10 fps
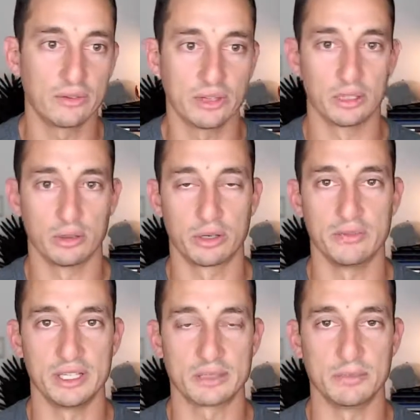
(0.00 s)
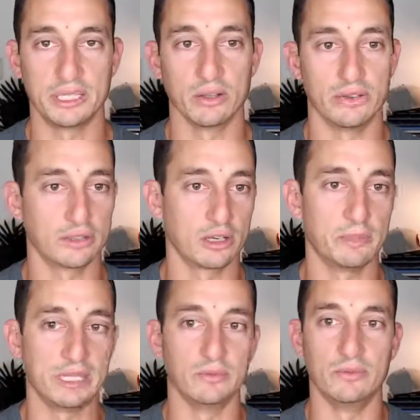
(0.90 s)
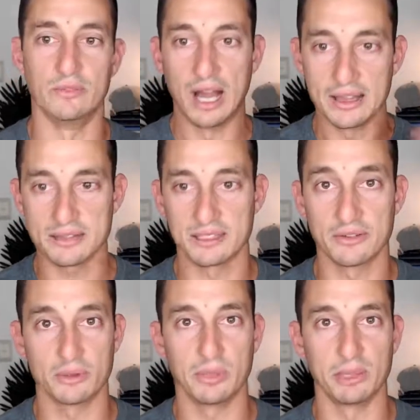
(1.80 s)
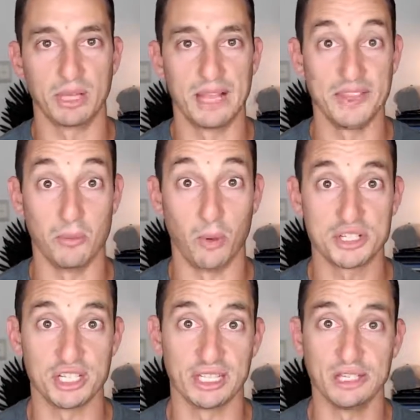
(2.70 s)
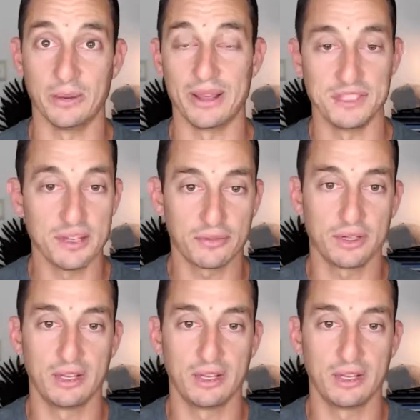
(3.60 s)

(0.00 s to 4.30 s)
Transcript: in a lot of this because there's going to be vastly different people out there watching it. You have different